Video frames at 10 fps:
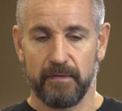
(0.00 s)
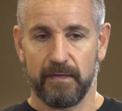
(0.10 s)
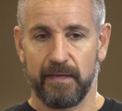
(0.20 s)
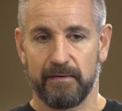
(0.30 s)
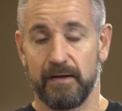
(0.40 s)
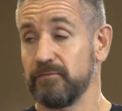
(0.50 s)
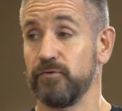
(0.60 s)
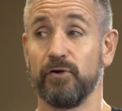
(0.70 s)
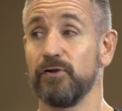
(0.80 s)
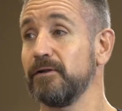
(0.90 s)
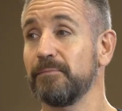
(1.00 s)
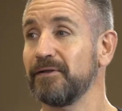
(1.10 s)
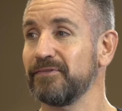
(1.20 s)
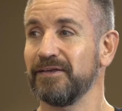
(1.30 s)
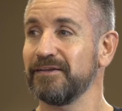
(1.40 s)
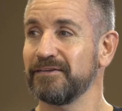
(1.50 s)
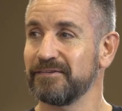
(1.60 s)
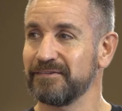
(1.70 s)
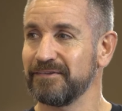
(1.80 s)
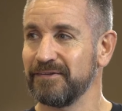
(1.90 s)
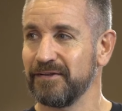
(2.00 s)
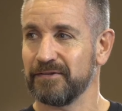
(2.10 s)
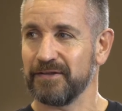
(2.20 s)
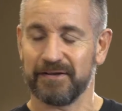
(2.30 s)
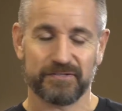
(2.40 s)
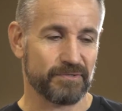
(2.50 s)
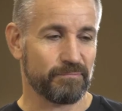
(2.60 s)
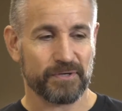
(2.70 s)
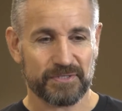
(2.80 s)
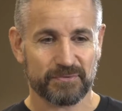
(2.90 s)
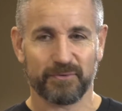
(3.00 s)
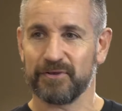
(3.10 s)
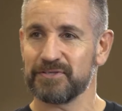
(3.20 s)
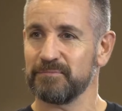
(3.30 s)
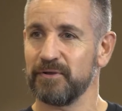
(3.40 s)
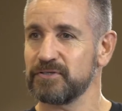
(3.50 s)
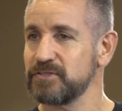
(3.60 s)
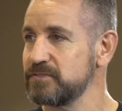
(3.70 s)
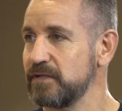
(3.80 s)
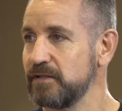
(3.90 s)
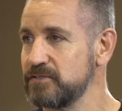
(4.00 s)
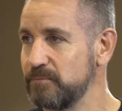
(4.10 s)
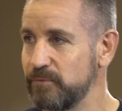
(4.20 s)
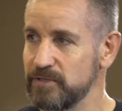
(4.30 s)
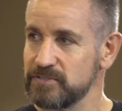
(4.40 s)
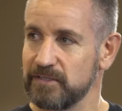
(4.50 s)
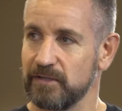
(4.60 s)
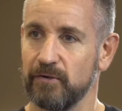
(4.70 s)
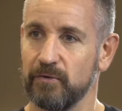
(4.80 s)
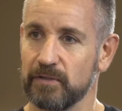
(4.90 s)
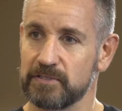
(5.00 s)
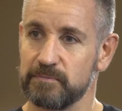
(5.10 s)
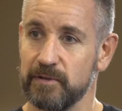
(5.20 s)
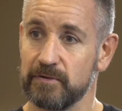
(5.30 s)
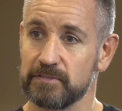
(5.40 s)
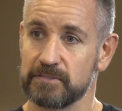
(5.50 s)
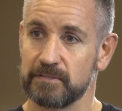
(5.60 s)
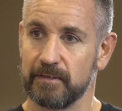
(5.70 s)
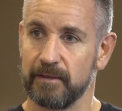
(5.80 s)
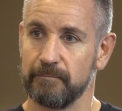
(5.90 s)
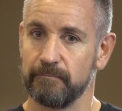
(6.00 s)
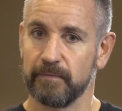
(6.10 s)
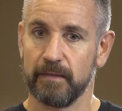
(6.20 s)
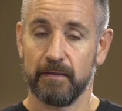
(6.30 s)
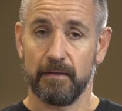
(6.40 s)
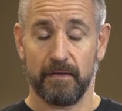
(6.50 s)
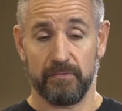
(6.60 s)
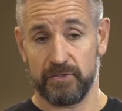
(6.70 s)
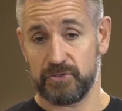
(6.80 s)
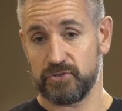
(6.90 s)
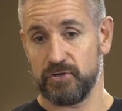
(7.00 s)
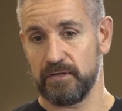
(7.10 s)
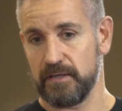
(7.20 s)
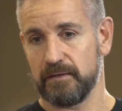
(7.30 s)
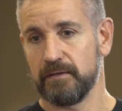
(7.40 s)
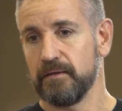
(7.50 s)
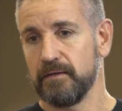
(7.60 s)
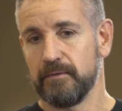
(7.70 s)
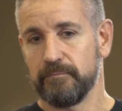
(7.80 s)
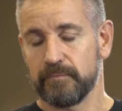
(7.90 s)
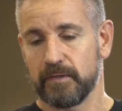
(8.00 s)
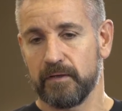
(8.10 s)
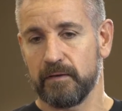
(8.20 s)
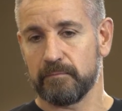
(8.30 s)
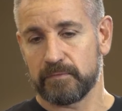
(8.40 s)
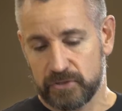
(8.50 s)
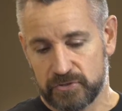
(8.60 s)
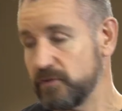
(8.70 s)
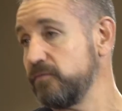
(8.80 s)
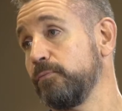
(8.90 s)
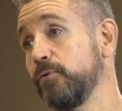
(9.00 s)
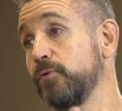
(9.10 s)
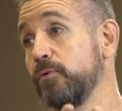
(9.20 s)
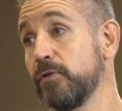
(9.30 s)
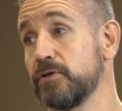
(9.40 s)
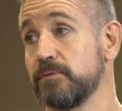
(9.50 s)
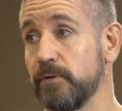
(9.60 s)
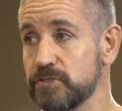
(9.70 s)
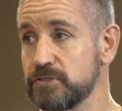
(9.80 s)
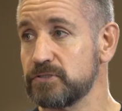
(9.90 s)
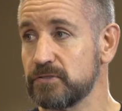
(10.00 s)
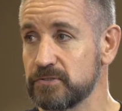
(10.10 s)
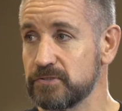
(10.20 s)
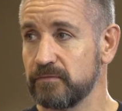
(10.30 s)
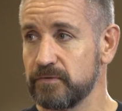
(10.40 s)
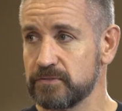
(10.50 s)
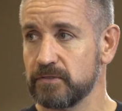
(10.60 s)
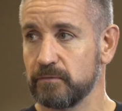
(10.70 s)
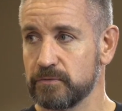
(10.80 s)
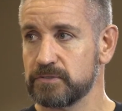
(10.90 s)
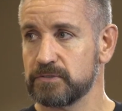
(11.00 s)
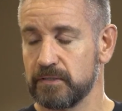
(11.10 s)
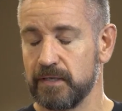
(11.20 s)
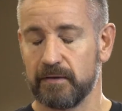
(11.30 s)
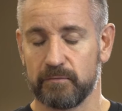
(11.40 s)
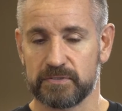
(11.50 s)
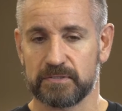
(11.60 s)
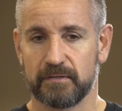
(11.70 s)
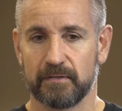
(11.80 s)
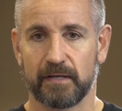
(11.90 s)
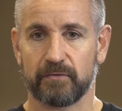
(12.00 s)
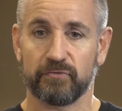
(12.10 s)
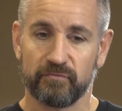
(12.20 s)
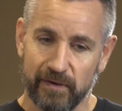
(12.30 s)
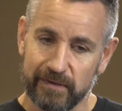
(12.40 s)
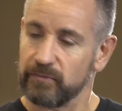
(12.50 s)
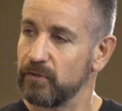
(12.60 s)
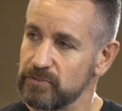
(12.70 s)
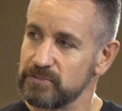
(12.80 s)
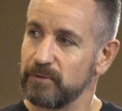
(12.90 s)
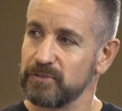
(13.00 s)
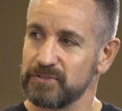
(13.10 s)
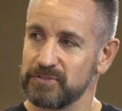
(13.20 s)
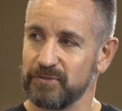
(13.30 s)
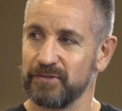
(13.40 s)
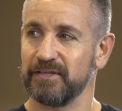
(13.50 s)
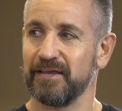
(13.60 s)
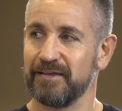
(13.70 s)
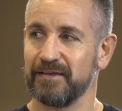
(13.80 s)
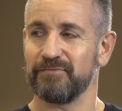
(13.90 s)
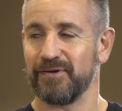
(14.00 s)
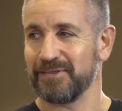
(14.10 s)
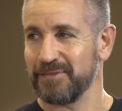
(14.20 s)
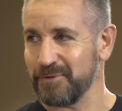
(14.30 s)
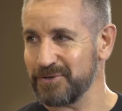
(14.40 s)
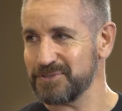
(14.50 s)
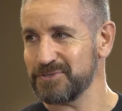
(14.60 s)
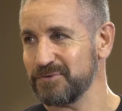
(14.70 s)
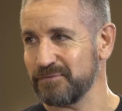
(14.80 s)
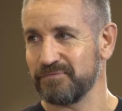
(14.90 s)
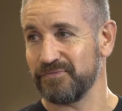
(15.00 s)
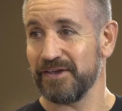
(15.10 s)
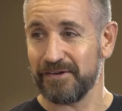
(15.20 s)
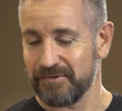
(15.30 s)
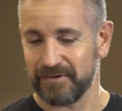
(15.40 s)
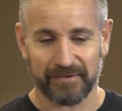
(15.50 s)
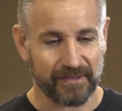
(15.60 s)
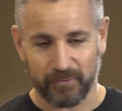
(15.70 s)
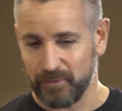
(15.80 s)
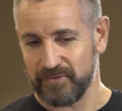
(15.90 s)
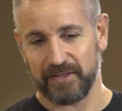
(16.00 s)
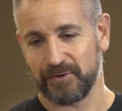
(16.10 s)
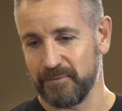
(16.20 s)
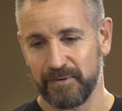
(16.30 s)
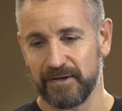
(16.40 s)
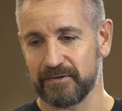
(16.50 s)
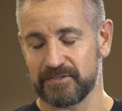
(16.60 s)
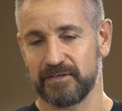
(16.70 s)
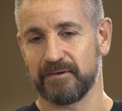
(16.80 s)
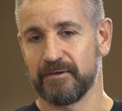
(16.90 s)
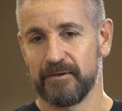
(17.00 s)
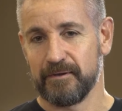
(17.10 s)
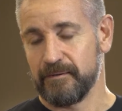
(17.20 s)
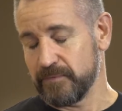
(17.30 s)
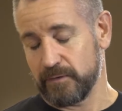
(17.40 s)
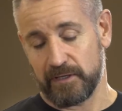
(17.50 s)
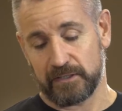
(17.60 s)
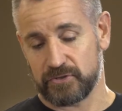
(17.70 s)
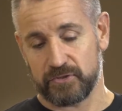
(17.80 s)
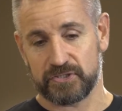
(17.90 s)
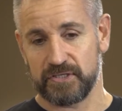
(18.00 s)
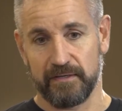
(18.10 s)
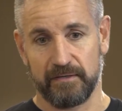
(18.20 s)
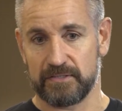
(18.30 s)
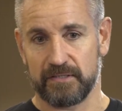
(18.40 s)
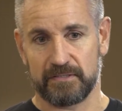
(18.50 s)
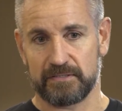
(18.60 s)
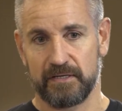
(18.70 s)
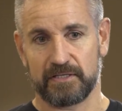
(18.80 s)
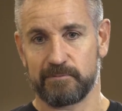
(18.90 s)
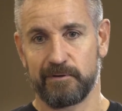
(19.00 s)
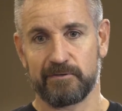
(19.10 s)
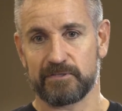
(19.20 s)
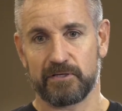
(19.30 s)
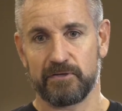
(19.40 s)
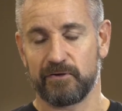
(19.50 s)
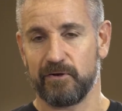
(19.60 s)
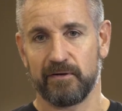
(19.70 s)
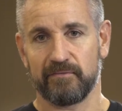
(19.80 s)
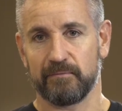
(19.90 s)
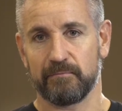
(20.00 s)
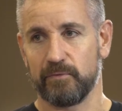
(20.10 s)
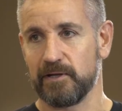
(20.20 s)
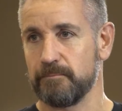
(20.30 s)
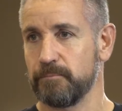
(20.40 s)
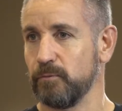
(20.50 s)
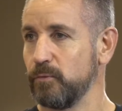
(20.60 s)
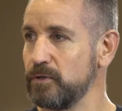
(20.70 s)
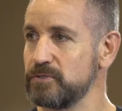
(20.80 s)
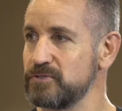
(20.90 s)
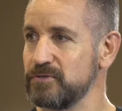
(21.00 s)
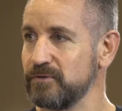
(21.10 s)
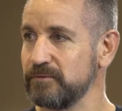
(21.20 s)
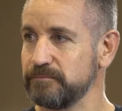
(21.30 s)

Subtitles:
And I'd forgotten about that. You know, I'd suppressed all those emotions, and I'd suppressed that whole experience. And this journey just sort of brought all those emotions to the surface. So it was like fighting those emotions on the day and fighting the emotions of fear and all of that combined. So, I mean, like Josh said, it's an experience that you can't even really put words to.